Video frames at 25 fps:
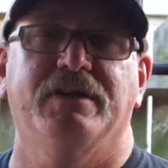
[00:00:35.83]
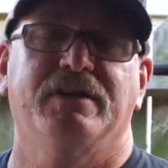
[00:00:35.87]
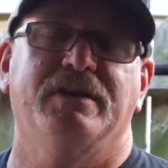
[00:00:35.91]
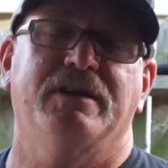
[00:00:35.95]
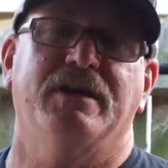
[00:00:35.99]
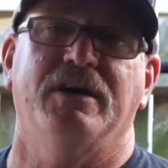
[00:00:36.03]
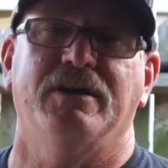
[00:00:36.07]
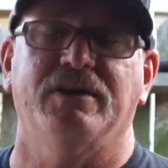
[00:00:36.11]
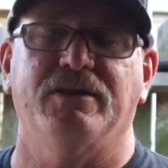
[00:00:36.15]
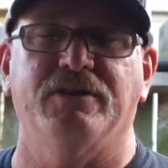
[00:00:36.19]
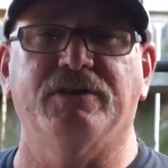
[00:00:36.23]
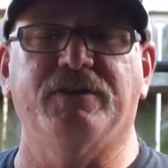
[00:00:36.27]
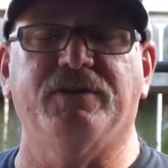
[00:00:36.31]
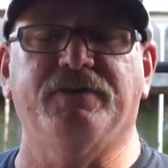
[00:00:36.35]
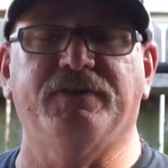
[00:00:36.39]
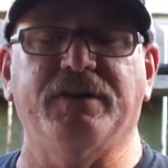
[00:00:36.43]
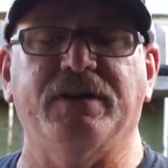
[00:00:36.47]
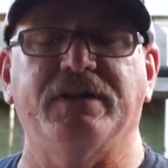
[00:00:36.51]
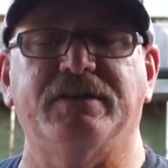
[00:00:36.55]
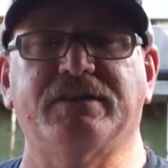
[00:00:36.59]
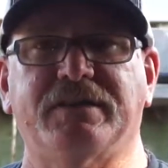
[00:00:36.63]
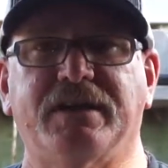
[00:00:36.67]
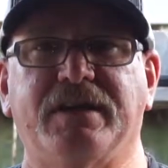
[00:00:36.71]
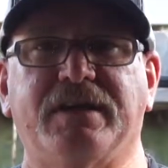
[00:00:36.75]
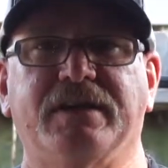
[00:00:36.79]
Now I don't know if
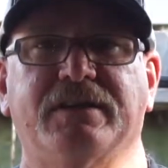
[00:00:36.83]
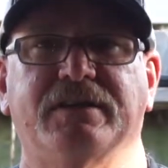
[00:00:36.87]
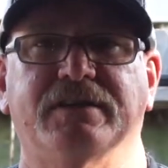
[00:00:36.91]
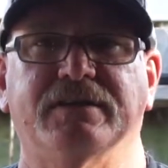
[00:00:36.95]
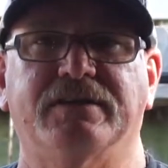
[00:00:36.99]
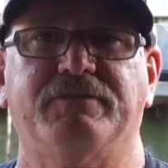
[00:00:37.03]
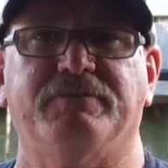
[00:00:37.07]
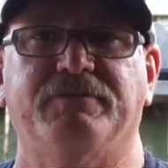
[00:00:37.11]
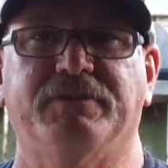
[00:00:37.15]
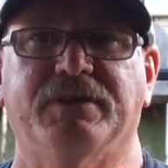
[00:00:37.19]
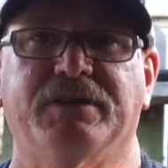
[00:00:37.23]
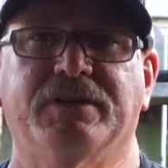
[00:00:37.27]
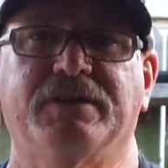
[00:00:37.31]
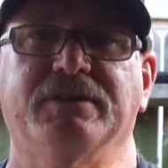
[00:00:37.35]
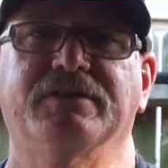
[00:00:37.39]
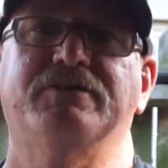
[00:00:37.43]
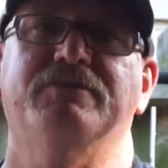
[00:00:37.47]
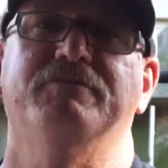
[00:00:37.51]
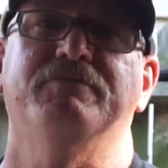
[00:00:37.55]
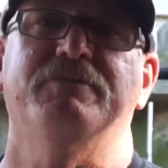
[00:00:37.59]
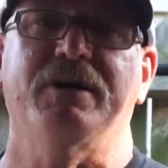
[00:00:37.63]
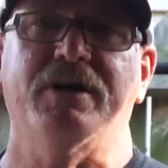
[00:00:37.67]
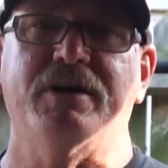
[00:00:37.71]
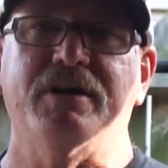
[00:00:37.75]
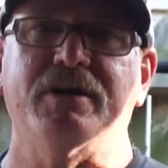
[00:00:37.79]
that's Angus, but it's
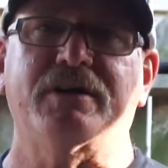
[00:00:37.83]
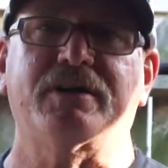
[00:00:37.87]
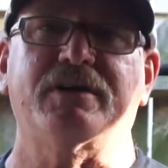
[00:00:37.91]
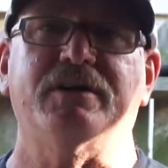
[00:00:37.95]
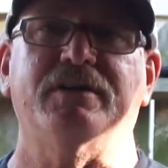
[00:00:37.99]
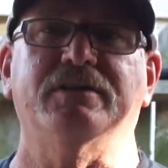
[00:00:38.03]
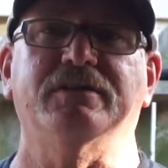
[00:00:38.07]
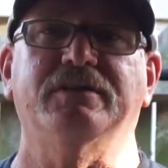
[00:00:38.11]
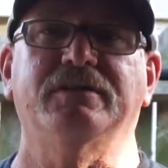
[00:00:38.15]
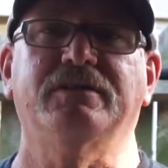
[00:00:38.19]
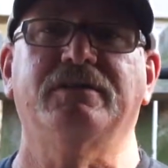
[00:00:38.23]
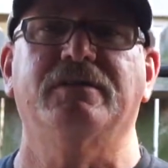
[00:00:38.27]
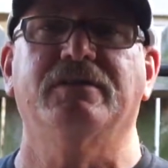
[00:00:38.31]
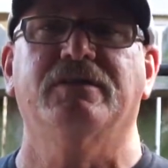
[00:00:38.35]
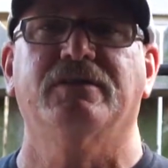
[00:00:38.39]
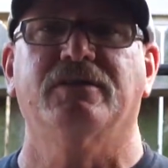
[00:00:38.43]
American